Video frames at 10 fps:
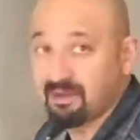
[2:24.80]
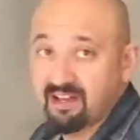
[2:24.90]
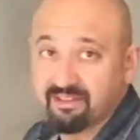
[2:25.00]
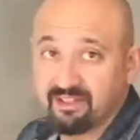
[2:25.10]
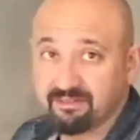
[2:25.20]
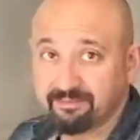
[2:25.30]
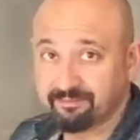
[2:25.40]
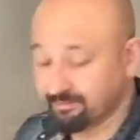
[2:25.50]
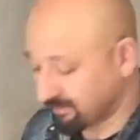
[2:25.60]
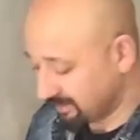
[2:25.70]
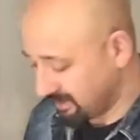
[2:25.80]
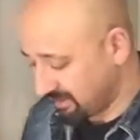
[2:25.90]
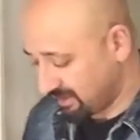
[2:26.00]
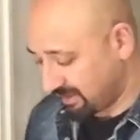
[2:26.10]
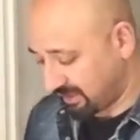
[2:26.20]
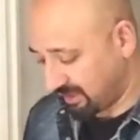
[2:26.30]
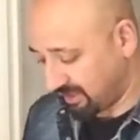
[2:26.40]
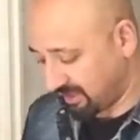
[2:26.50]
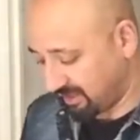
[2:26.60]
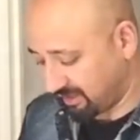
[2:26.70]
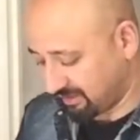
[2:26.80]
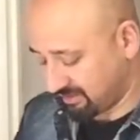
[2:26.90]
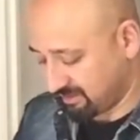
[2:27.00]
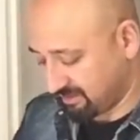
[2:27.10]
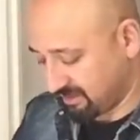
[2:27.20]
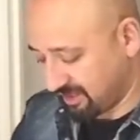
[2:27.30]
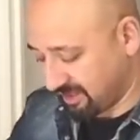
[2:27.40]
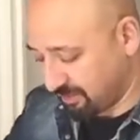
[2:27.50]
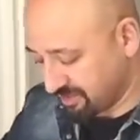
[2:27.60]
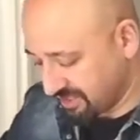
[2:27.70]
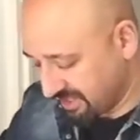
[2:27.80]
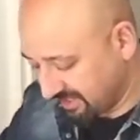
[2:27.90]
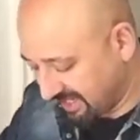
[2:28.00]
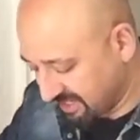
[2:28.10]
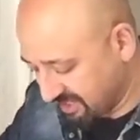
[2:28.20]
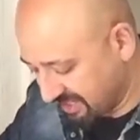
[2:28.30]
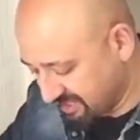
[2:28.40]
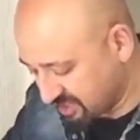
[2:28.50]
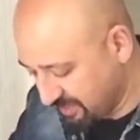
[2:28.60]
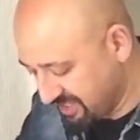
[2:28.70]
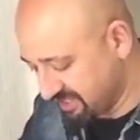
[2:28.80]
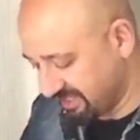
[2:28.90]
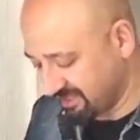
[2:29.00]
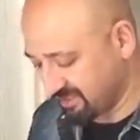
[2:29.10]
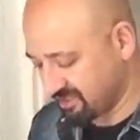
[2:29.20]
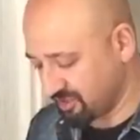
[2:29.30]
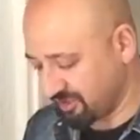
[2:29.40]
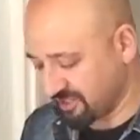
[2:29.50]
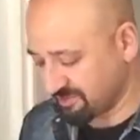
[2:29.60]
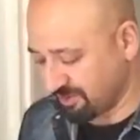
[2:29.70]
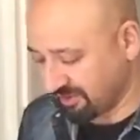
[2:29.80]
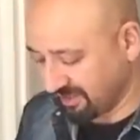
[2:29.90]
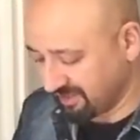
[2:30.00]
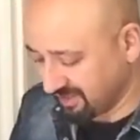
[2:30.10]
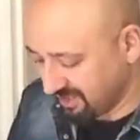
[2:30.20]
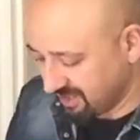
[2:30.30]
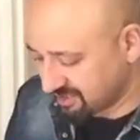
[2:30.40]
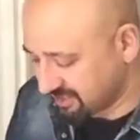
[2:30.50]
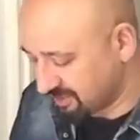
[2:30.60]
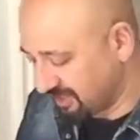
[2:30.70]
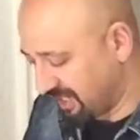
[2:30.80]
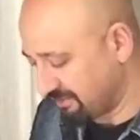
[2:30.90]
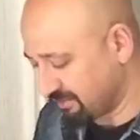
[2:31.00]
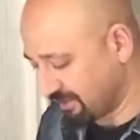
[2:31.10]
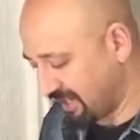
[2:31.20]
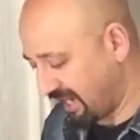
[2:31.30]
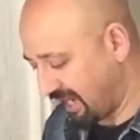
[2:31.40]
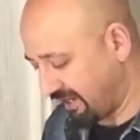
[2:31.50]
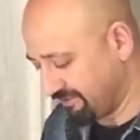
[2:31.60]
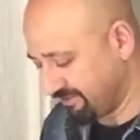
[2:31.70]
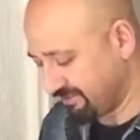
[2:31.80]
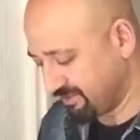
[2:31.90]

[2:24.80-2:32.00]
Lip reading: I'm having, I'd like a kind of sweeter shot this morning. So I'm going to have